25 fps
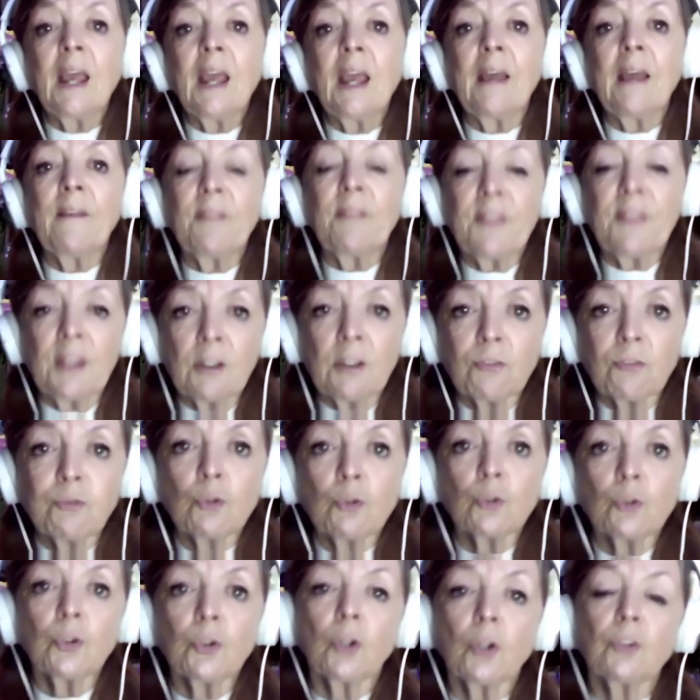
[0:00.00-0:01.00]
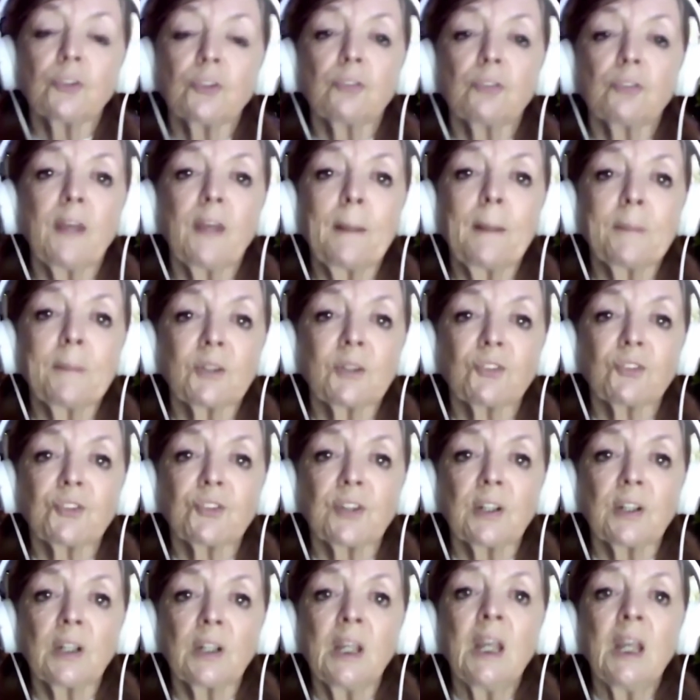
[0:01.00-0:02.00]
and therefore not
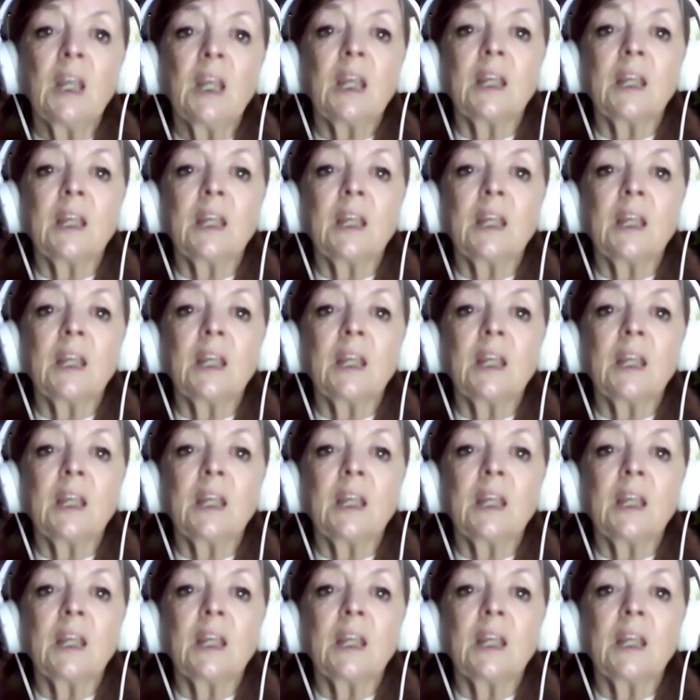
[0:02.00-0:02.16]
defamatory.